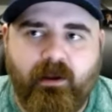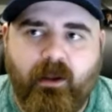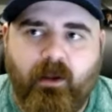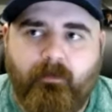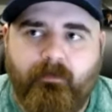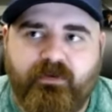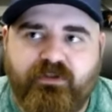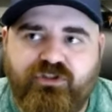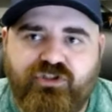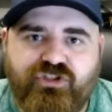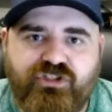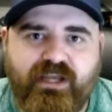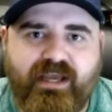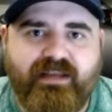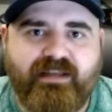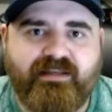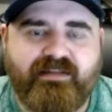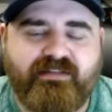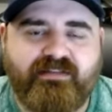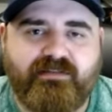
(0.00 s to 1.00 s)
But
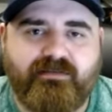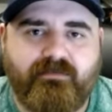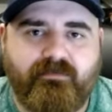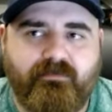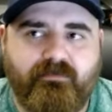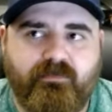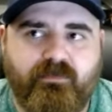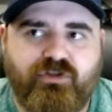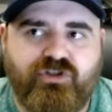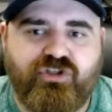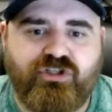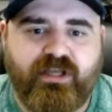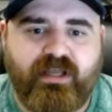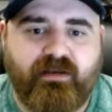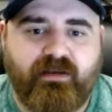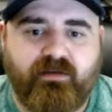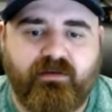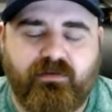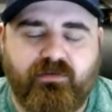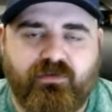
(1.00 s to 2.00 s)
Chet is
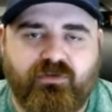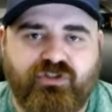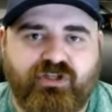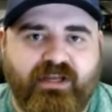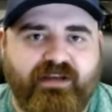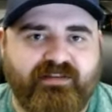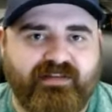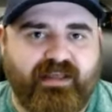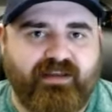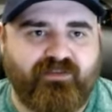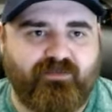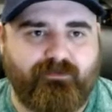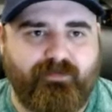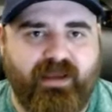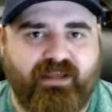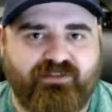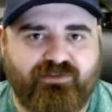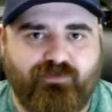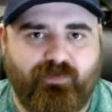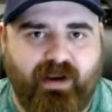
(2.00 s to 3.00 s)
Chet Chet is at his
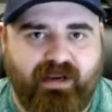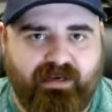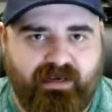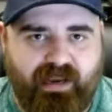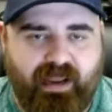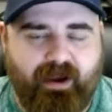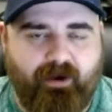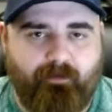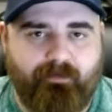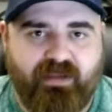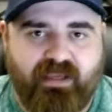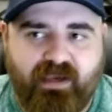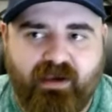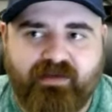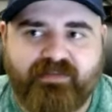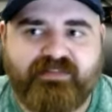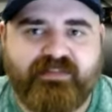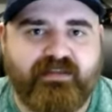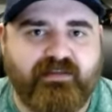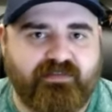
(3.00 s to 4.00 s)
best right now
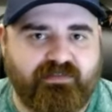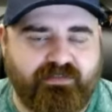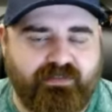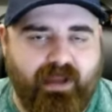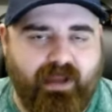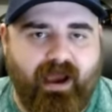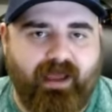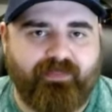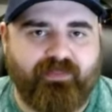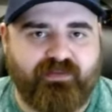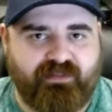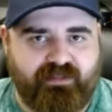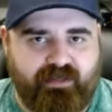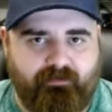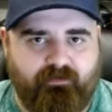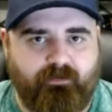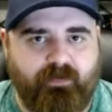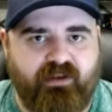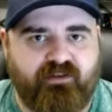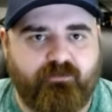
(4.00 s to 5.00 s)
because he is not the
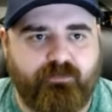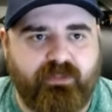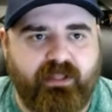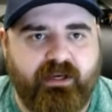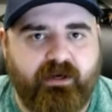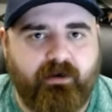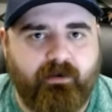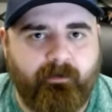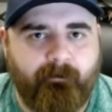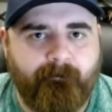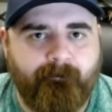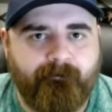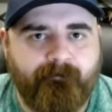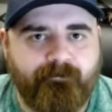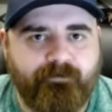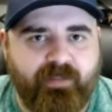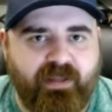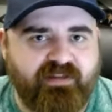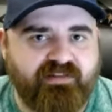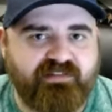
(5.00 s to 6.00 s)
team's best player.
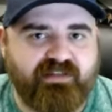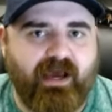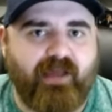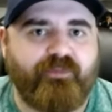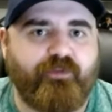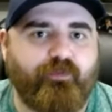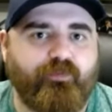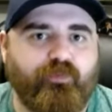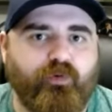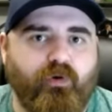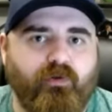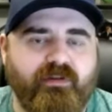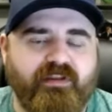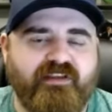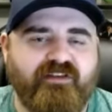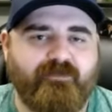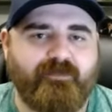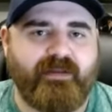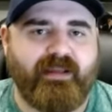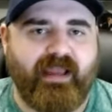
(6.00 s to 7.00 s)
That is not the role he
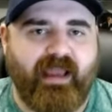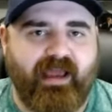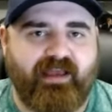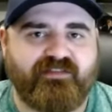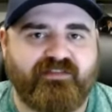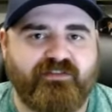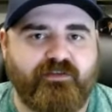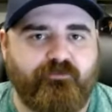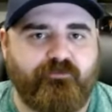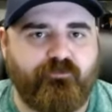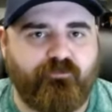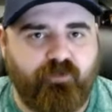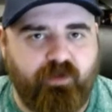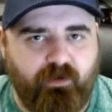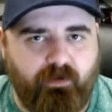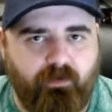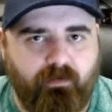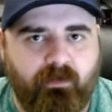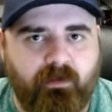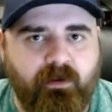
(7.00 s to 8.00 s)
is being asked to
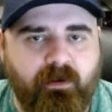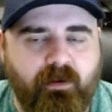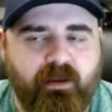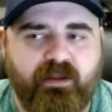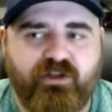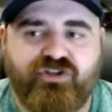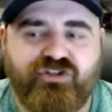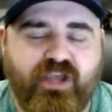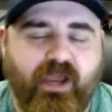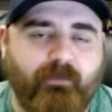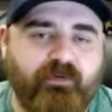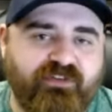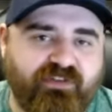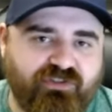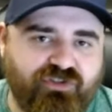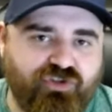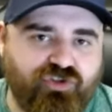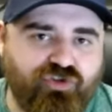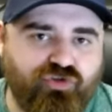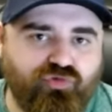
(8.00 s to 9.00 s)
fill. Chet was
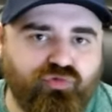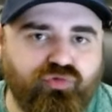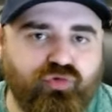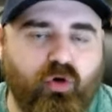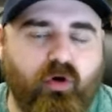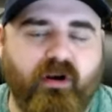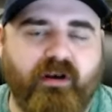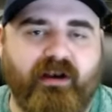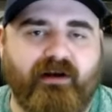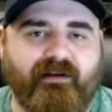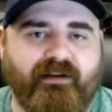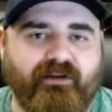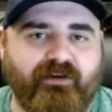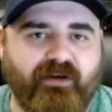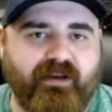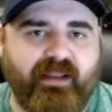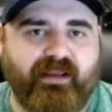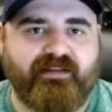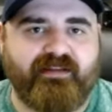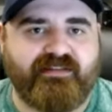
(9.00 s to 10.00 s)
extraordinarily
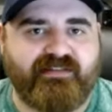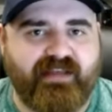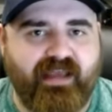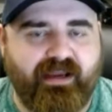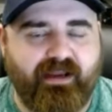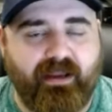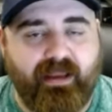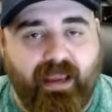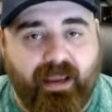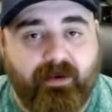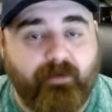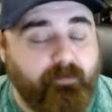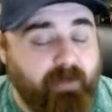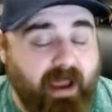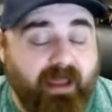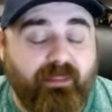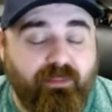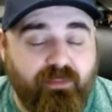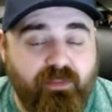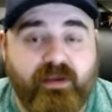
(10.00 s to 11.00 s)
good at Gonzaga, and
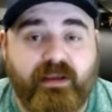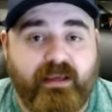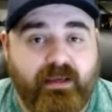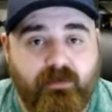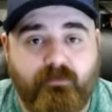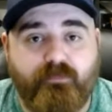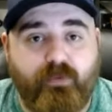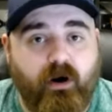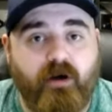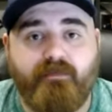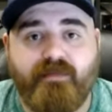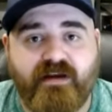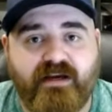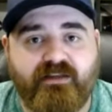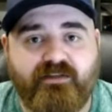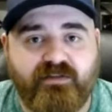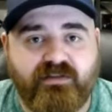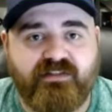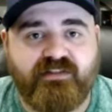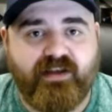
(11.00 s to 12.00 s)
I think in part
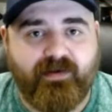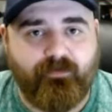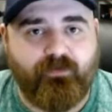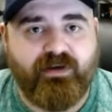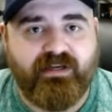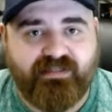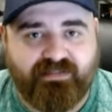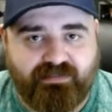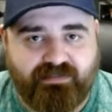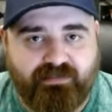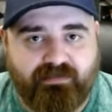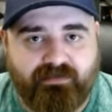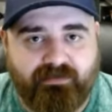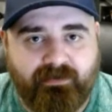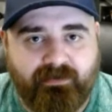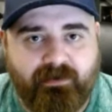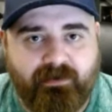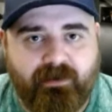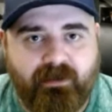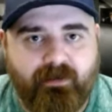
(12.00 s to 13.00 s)
because of the same reason,
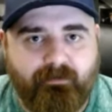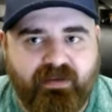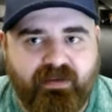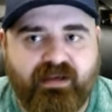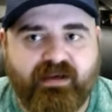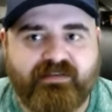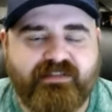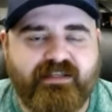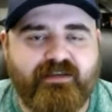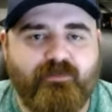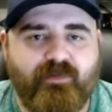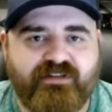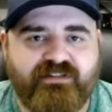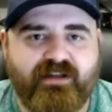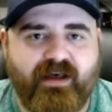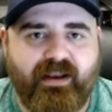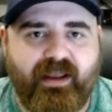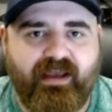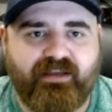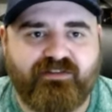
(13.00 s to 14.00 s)
because he was
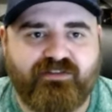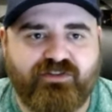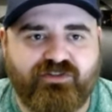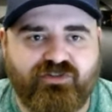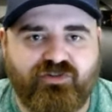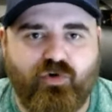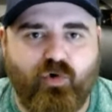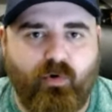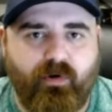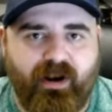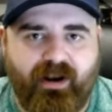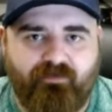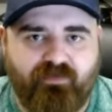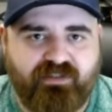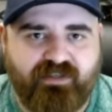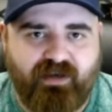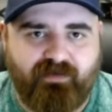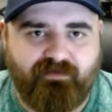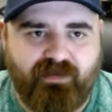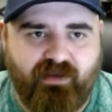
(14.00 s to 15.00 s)
not asked to score every
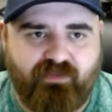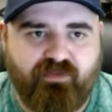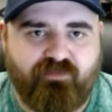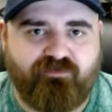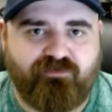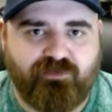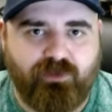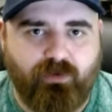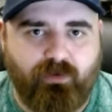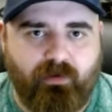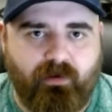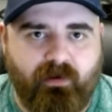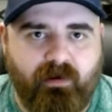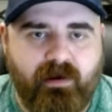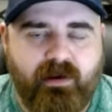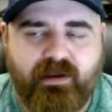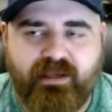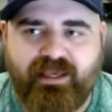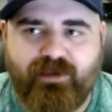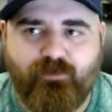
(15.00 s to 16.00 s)
time down the floor.
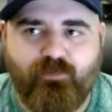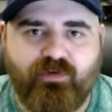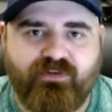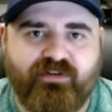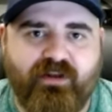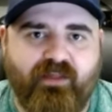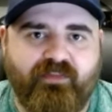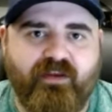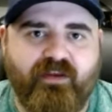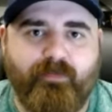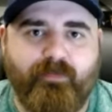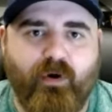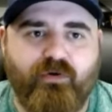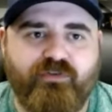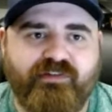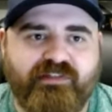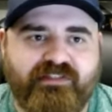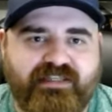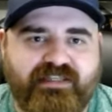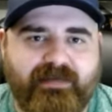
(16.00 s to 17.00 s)
He was not the
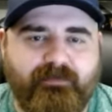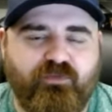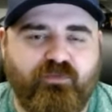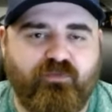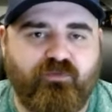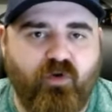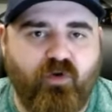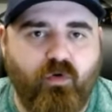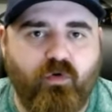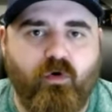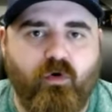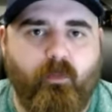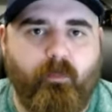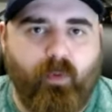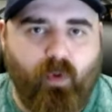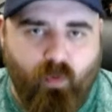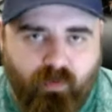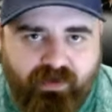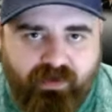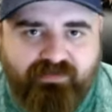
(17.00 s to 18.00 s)
opposing team's focal
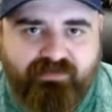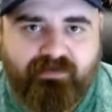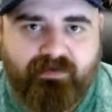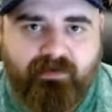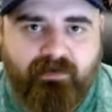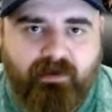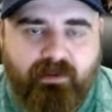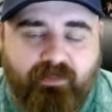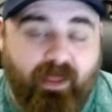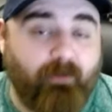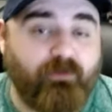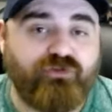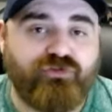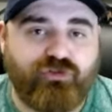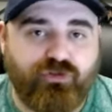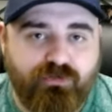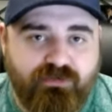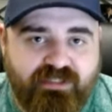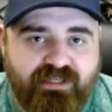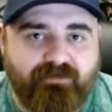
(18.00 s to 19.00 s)
point. That was
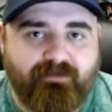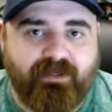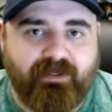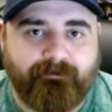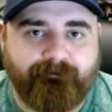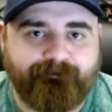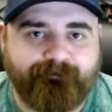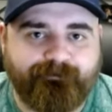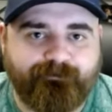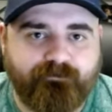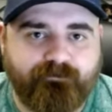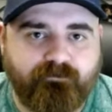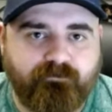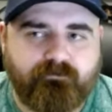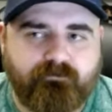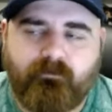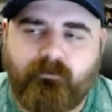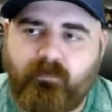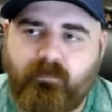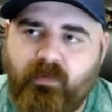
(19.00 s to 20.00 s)
Drew Timme.
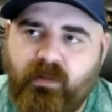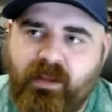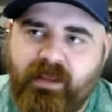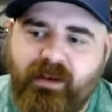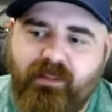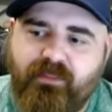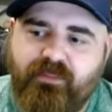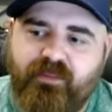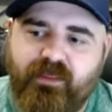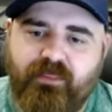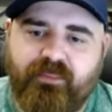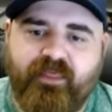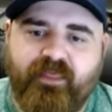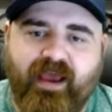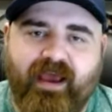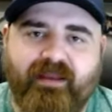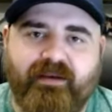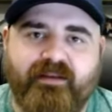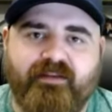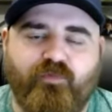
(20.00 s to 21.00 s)
And I think
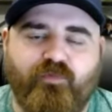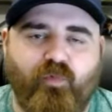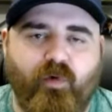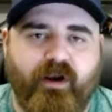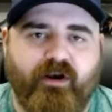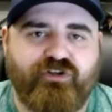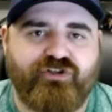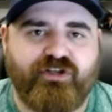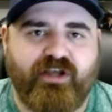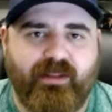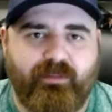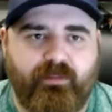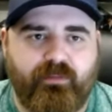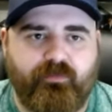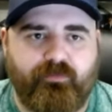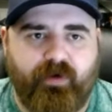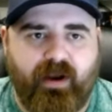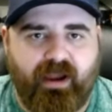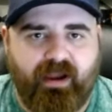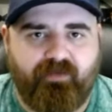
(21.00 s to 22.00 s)
that is where Chet
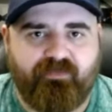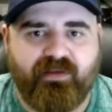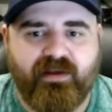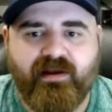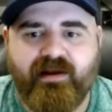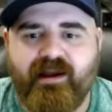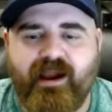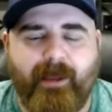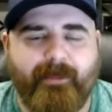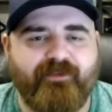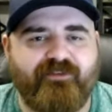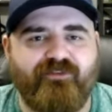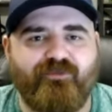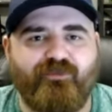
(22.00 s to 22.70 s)
thrives. And this is